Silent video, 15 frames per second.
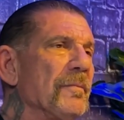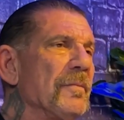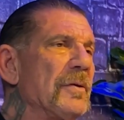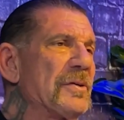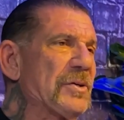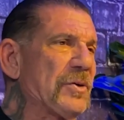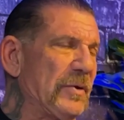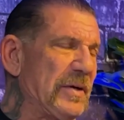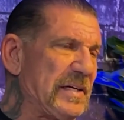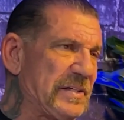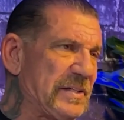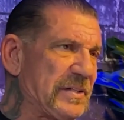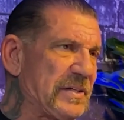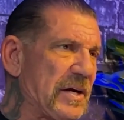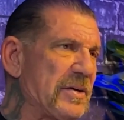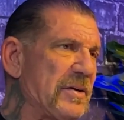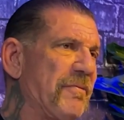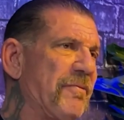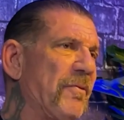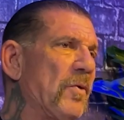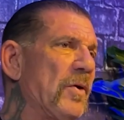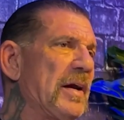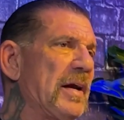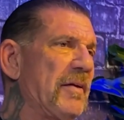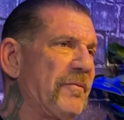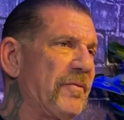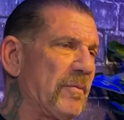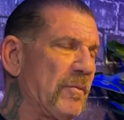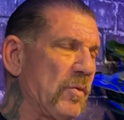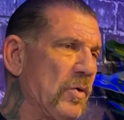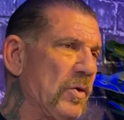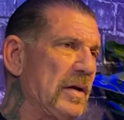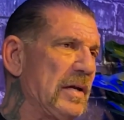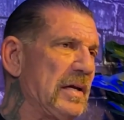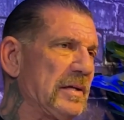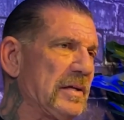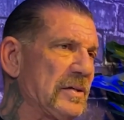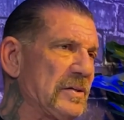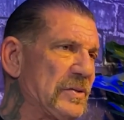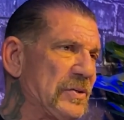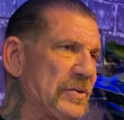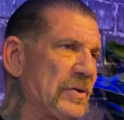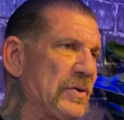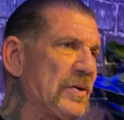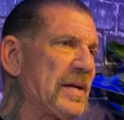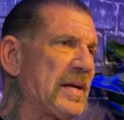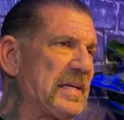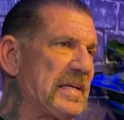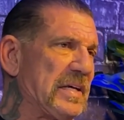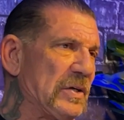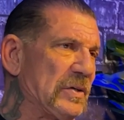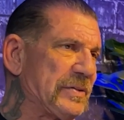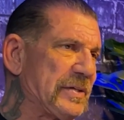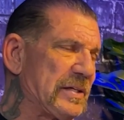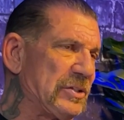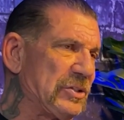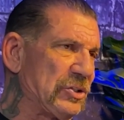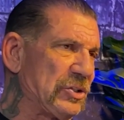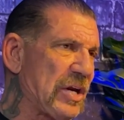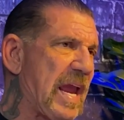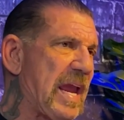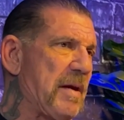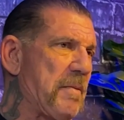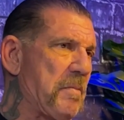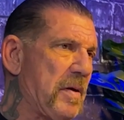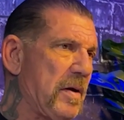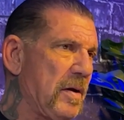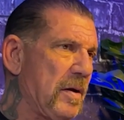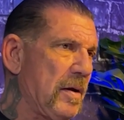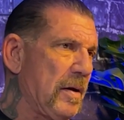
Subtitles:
there's creases on your forehead from worry and concern and guilt and shame,